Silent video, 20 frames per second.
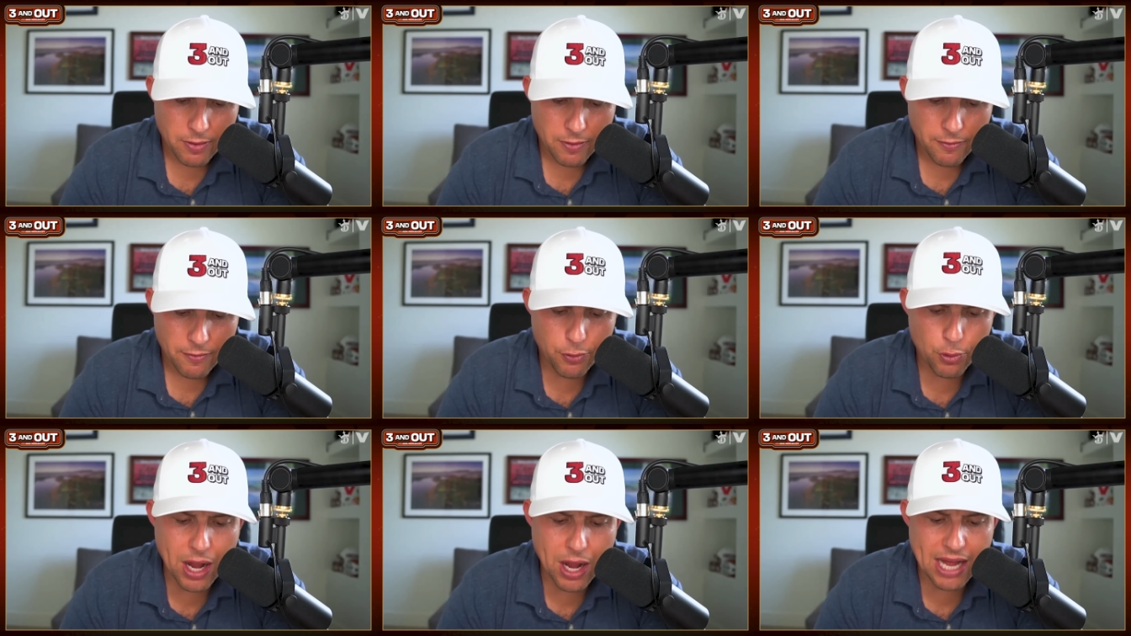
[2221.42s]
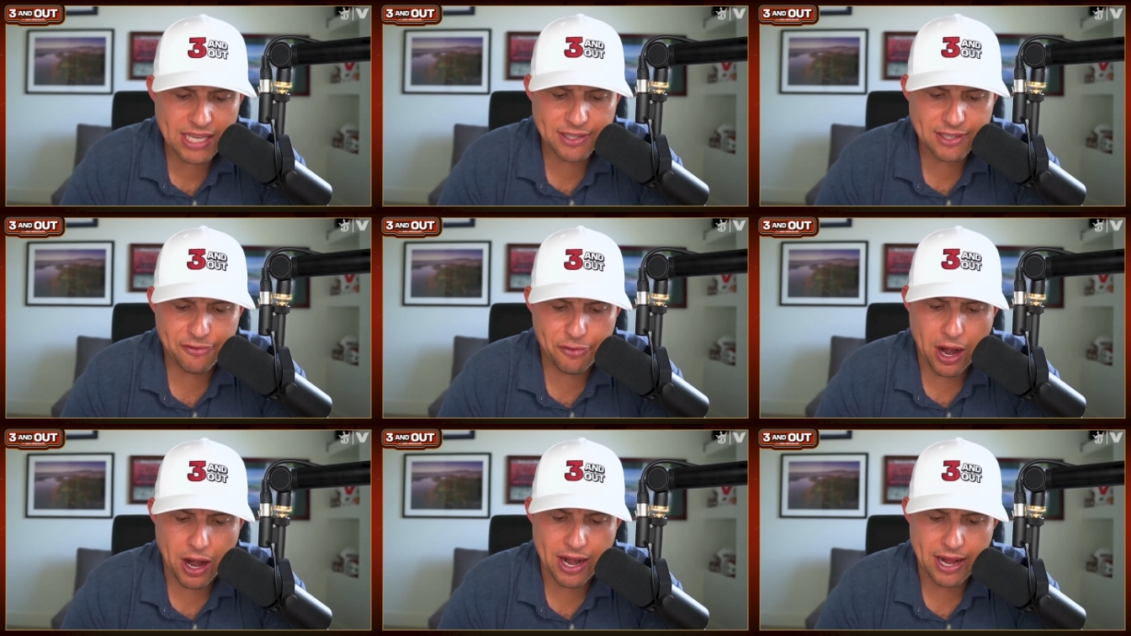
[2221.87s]
Fugazi
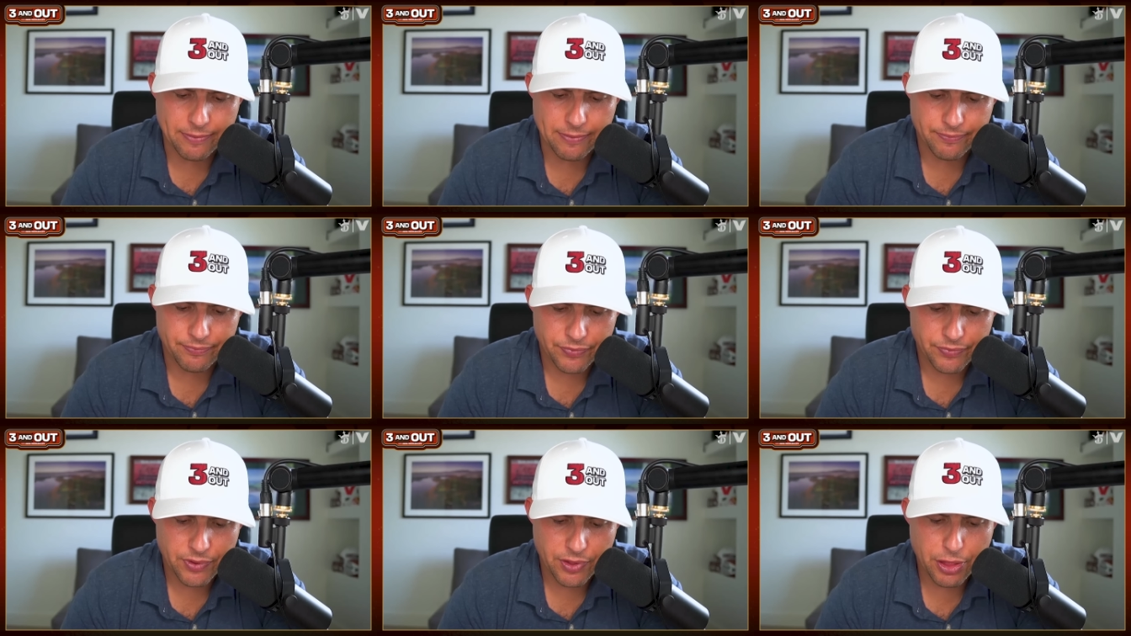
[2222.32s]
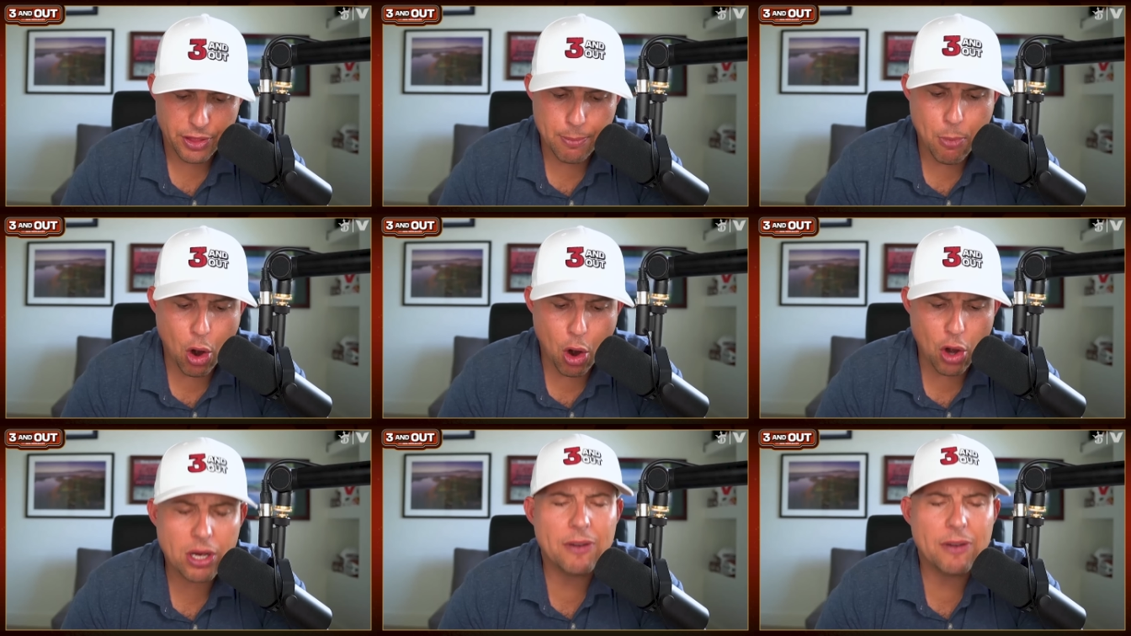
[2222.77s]
Friday, the
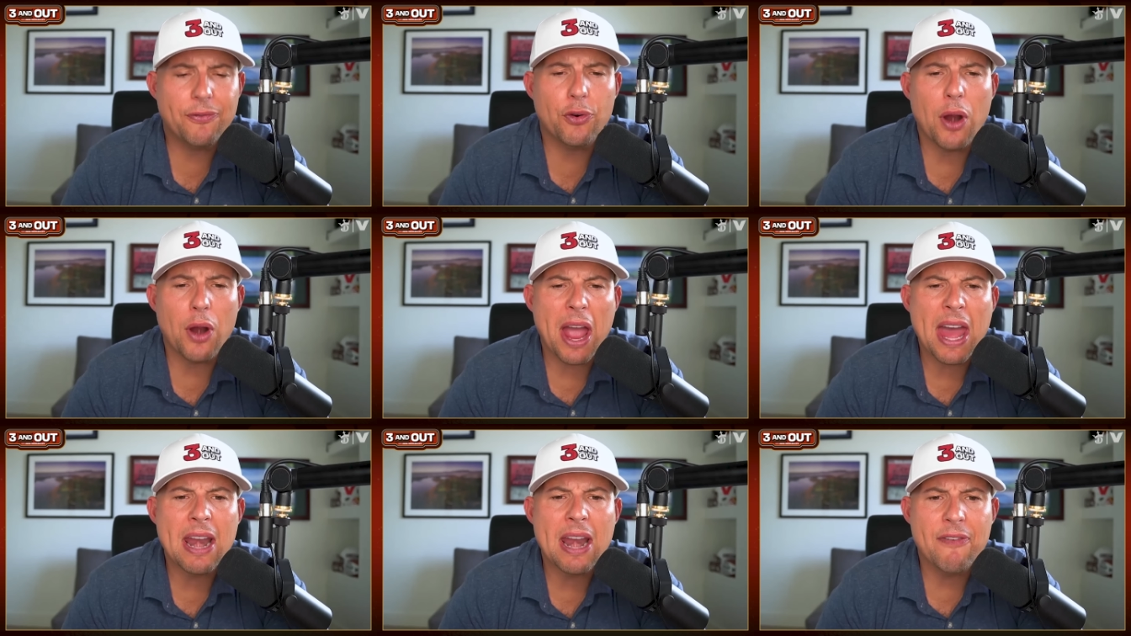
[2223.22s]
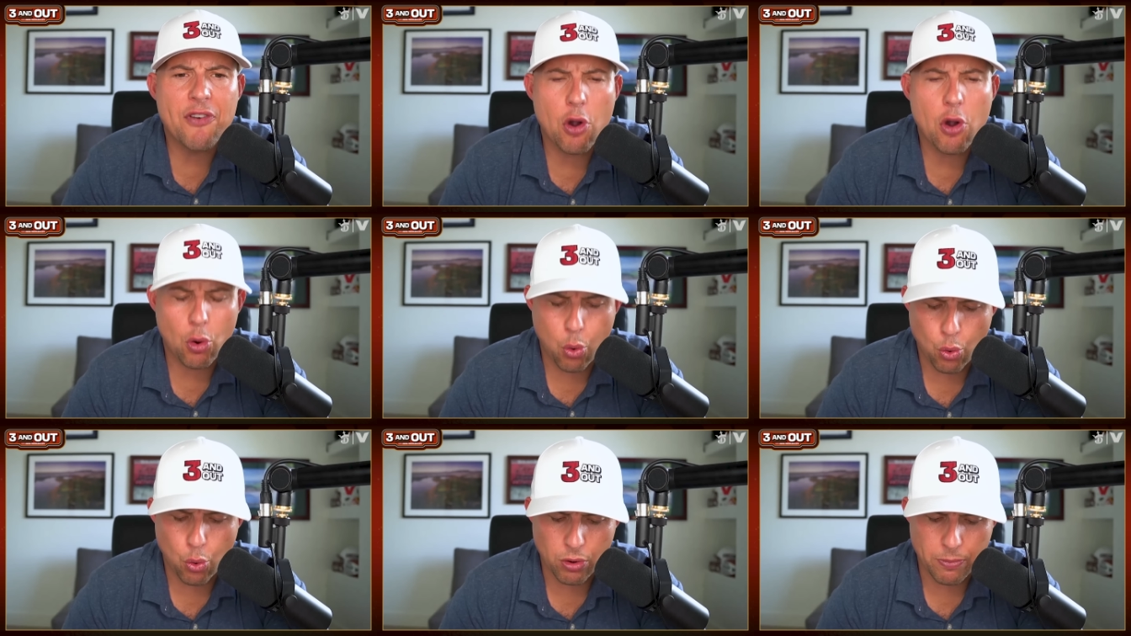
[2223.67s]
market for
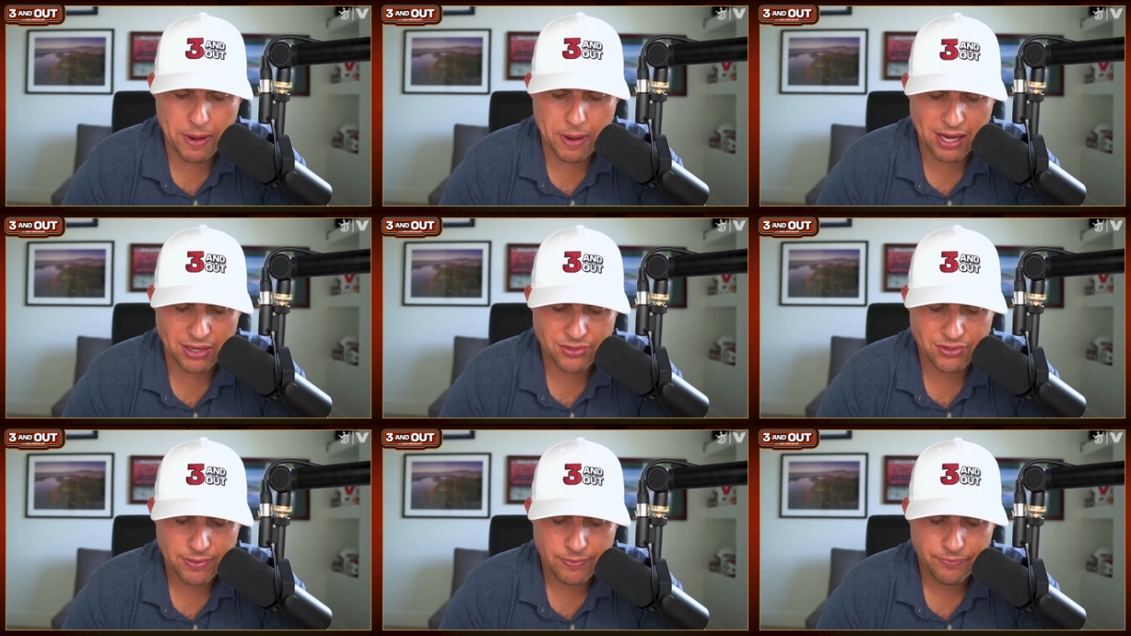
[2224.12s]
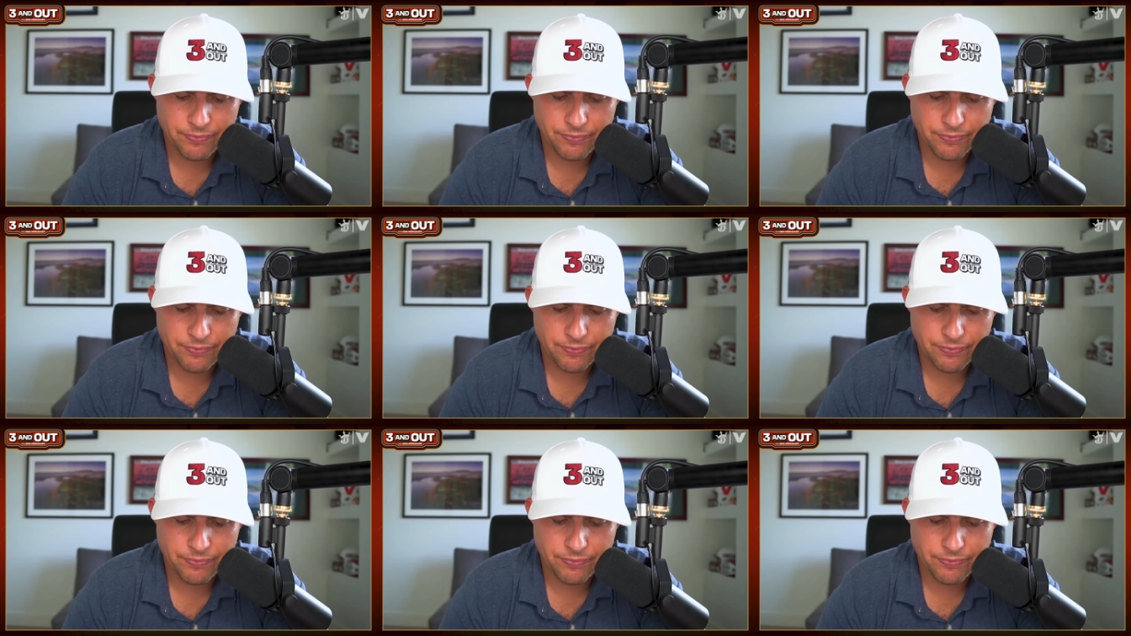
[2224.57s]
NFL quarterbacks.